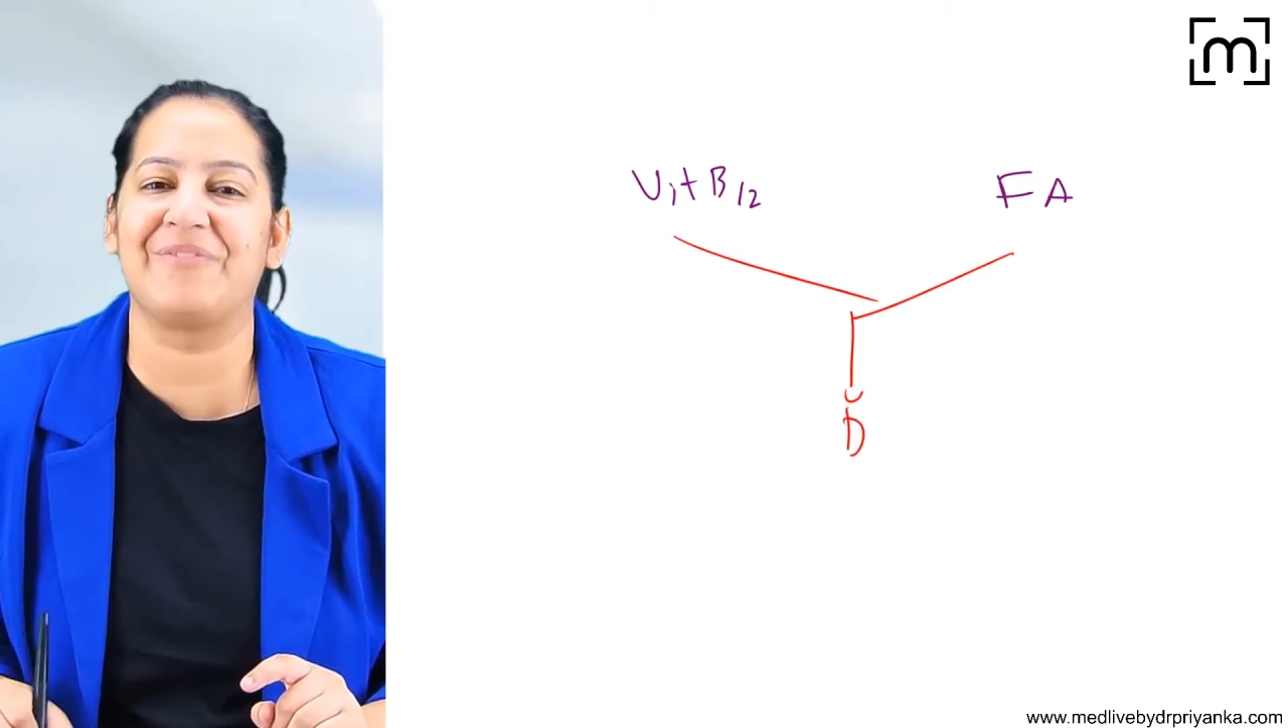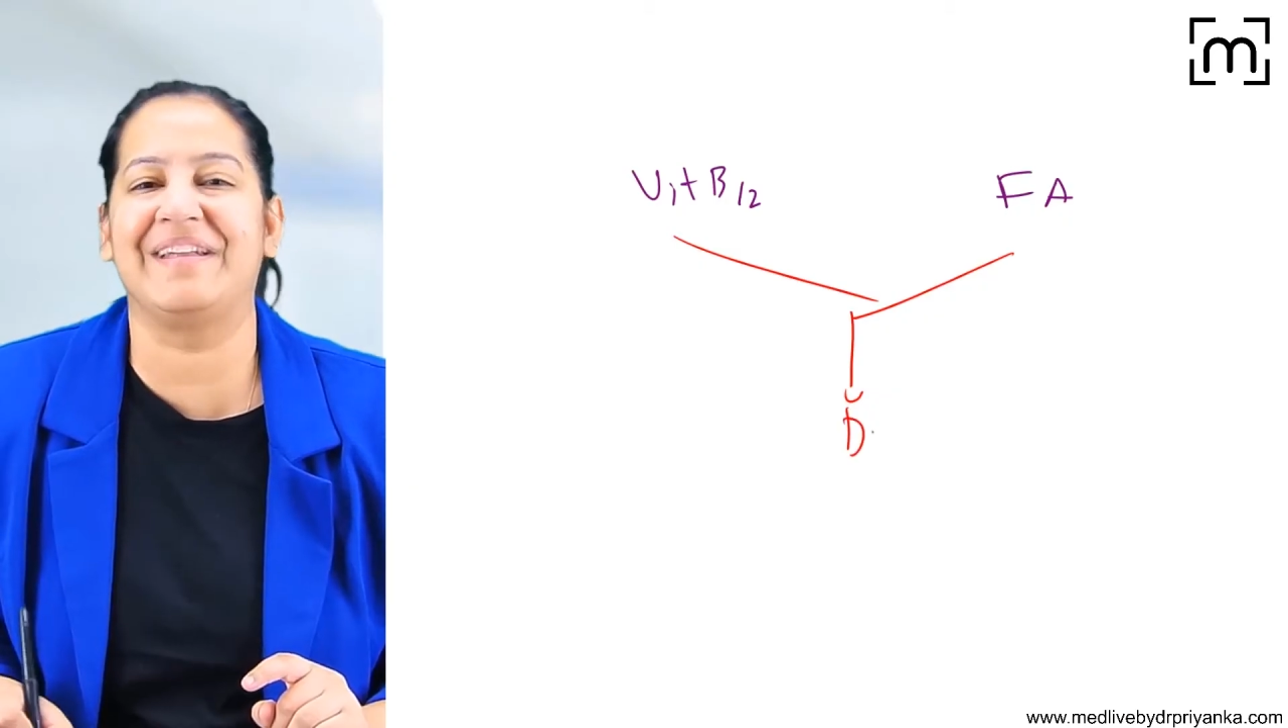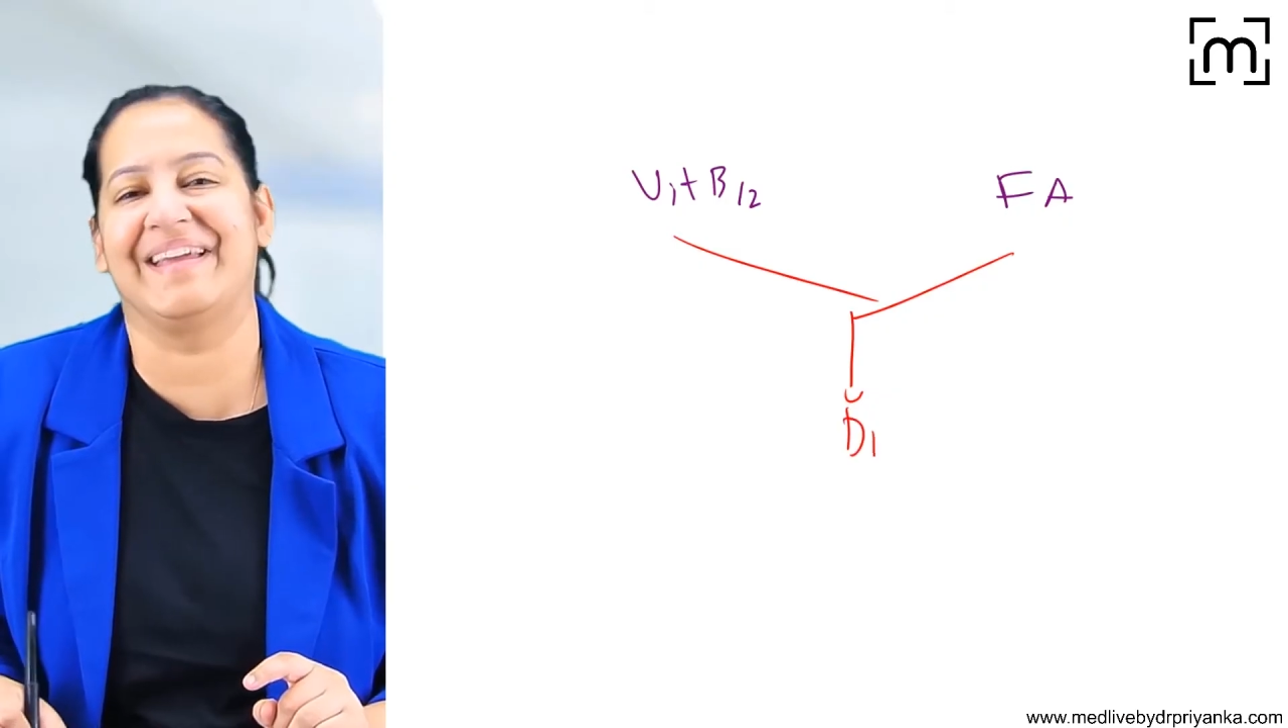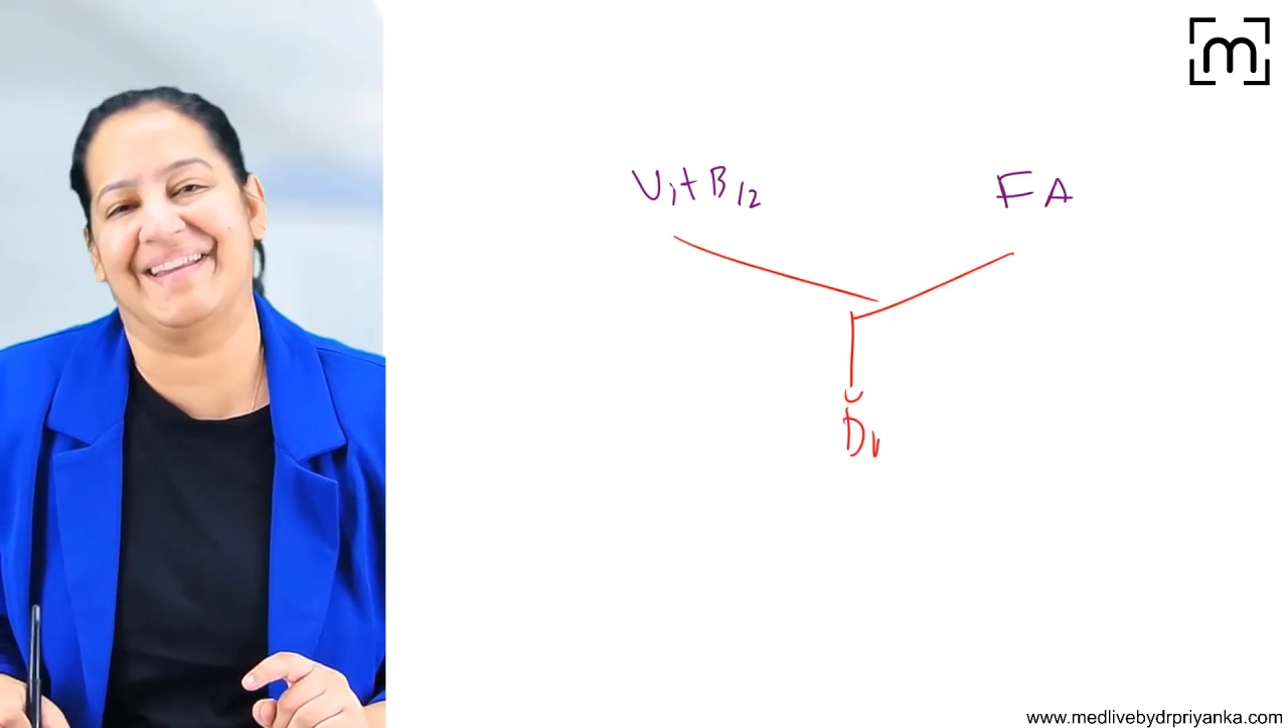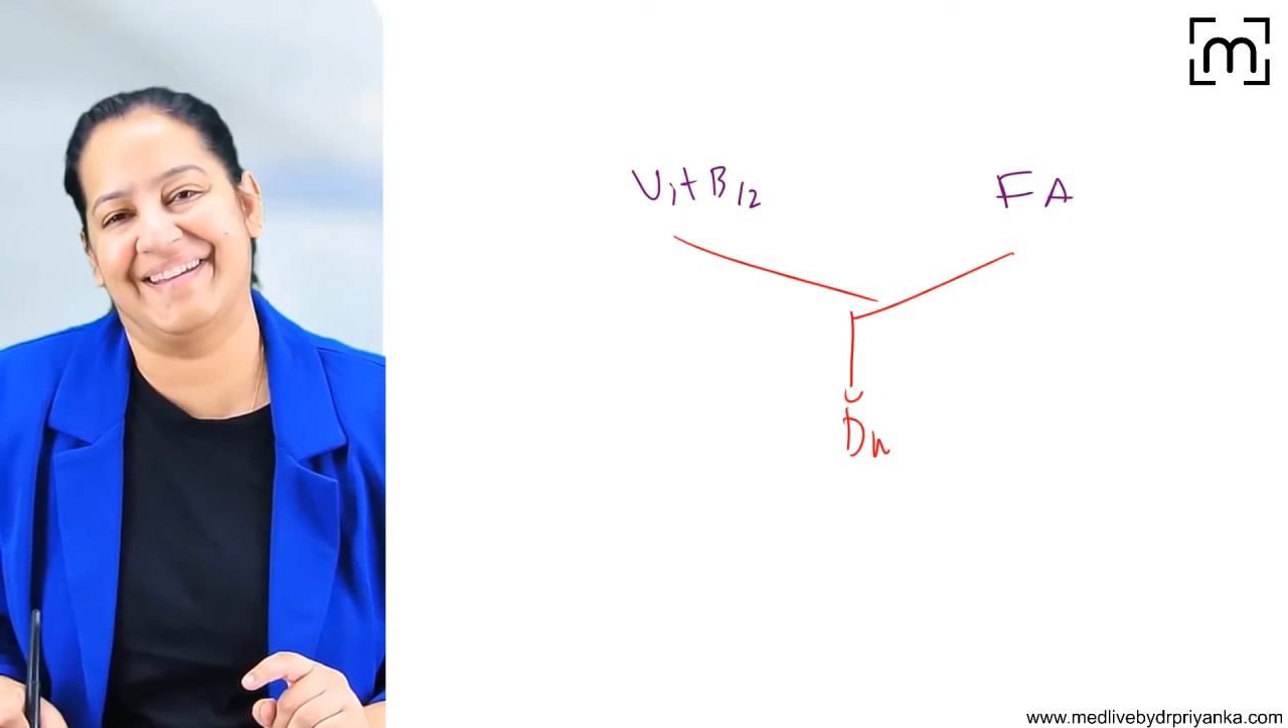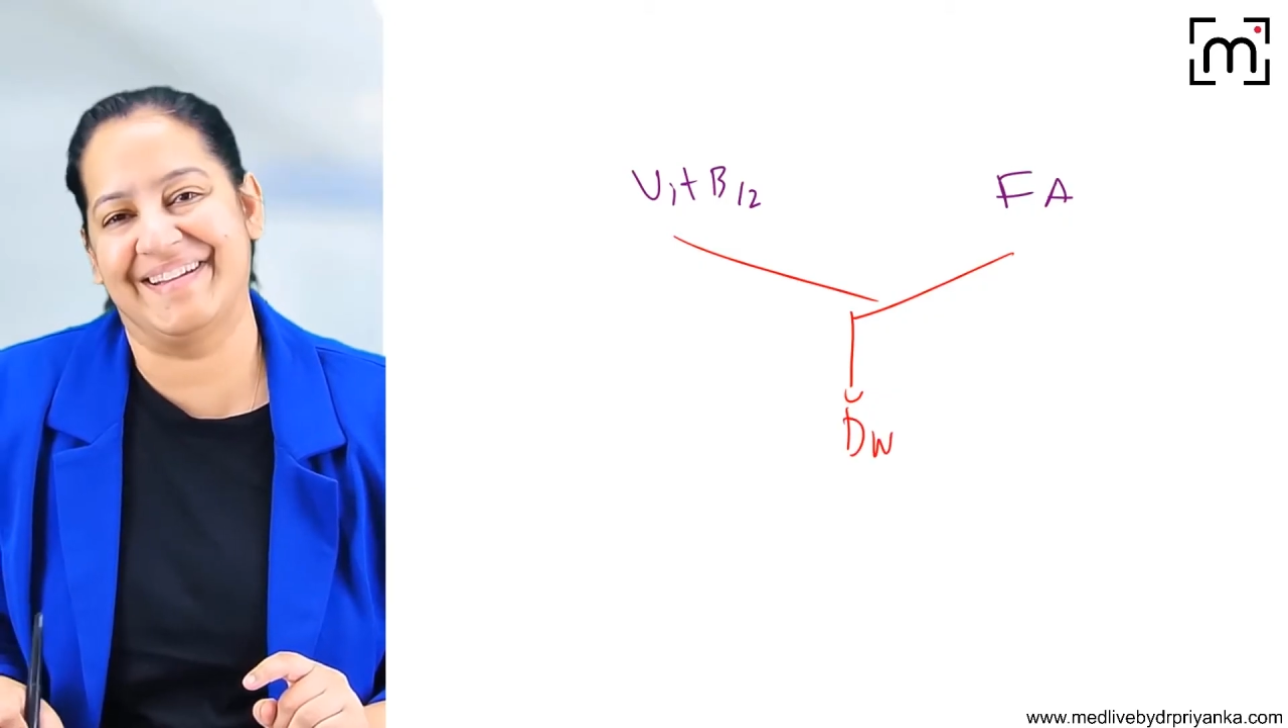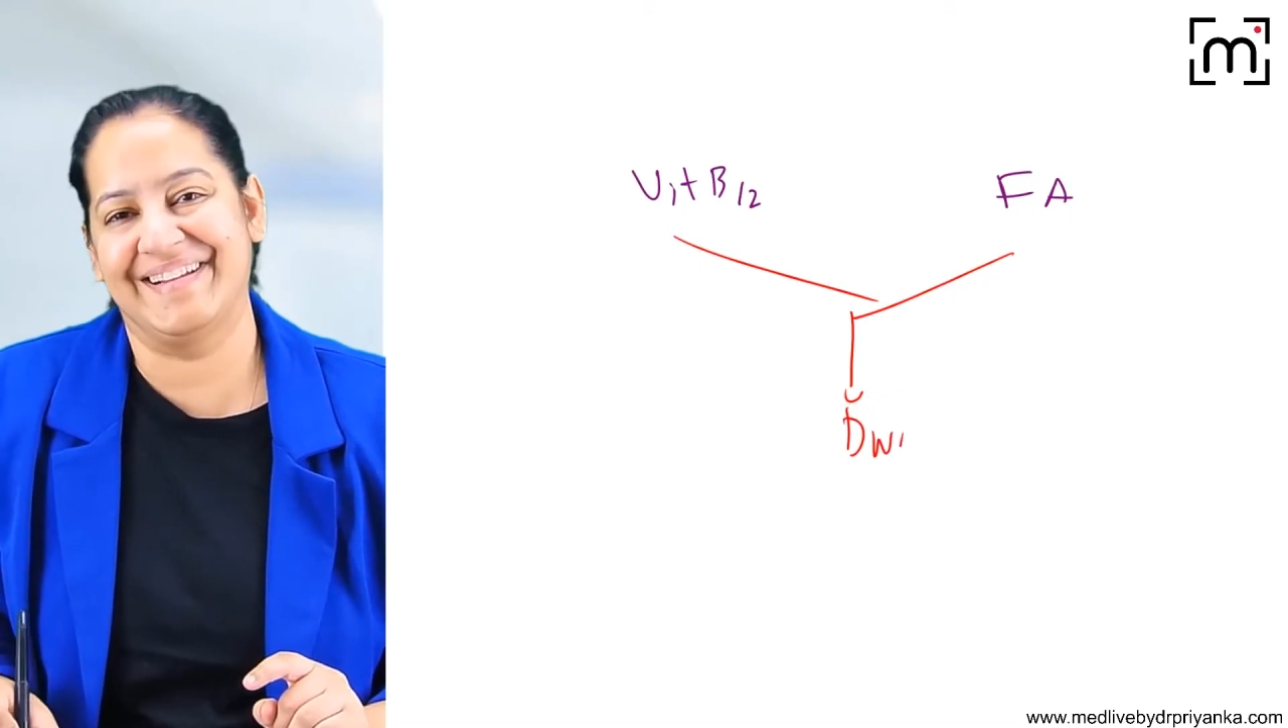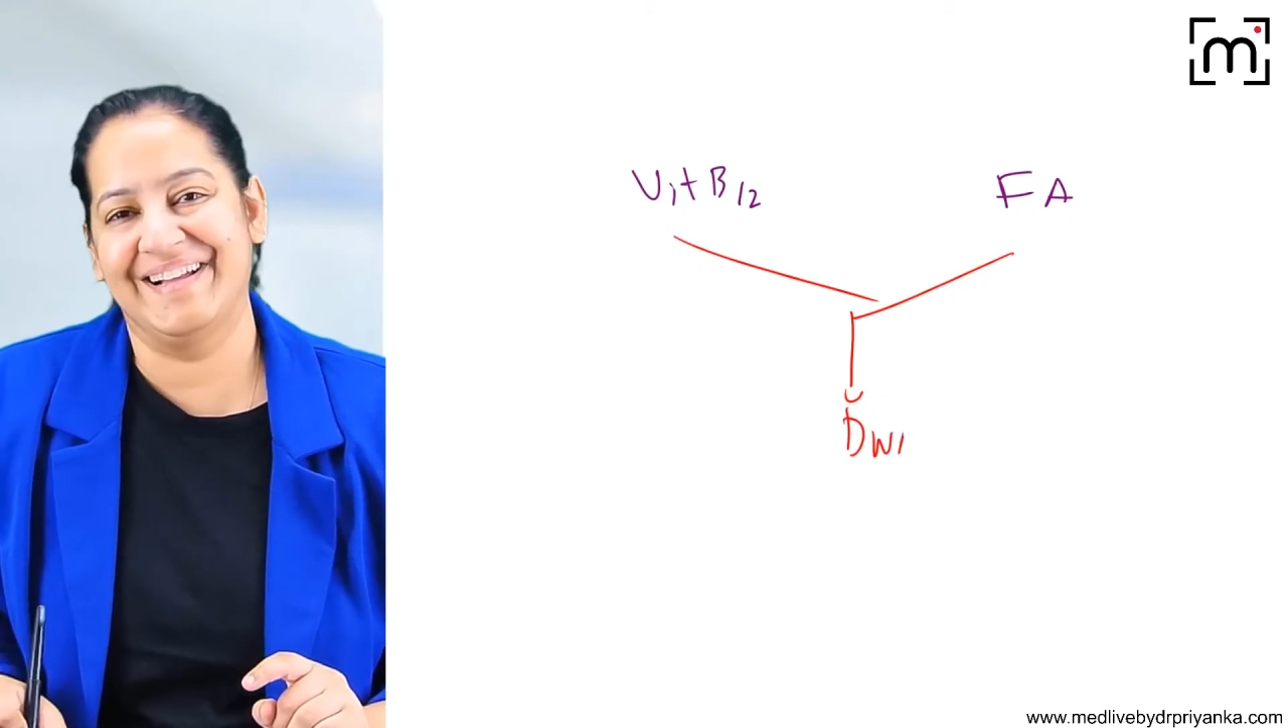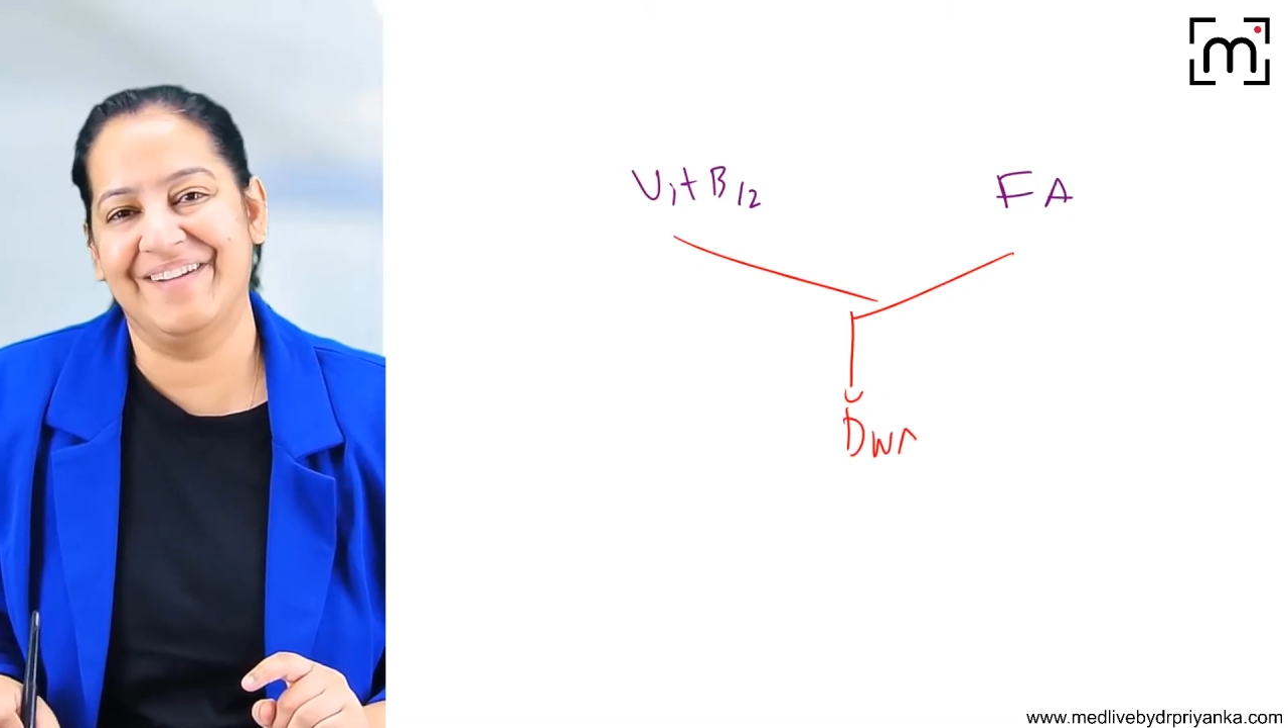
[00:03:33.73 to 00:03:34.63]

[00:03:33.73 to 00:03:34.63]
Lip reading: of DNA.